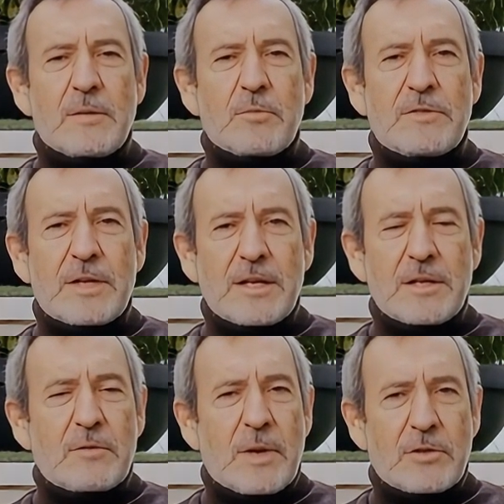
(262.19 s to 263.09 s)
We've done
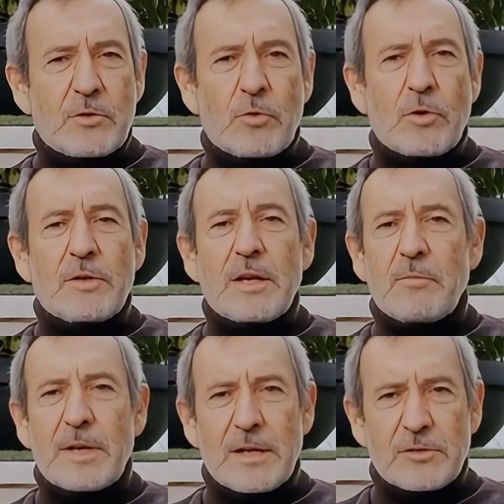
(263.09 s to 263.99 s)
it around the world, and
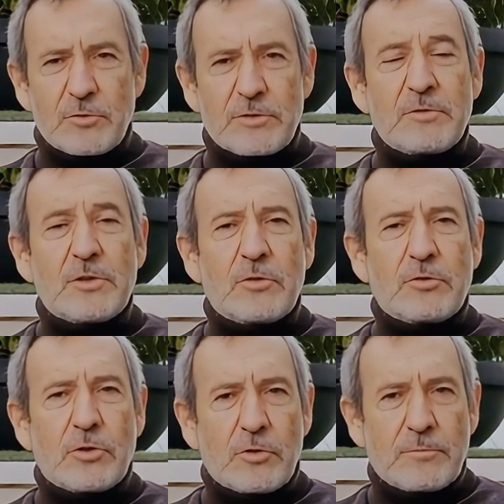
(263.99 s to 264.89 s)
we can do it for you
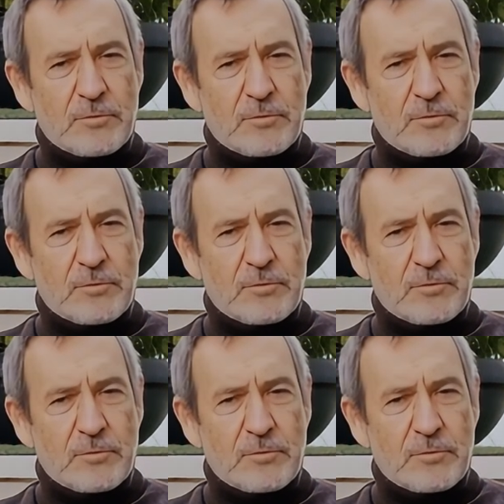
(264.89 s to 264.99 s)
too.